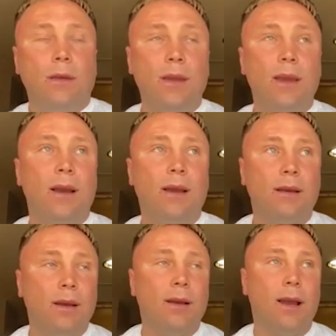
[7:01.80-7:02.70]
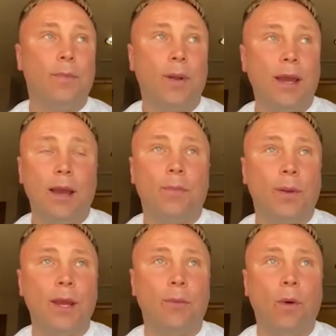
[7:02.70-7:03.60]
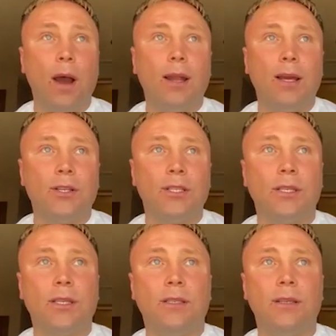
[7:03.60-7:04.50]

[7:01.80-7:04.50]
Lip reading: Yeah, I'm playing well. I just need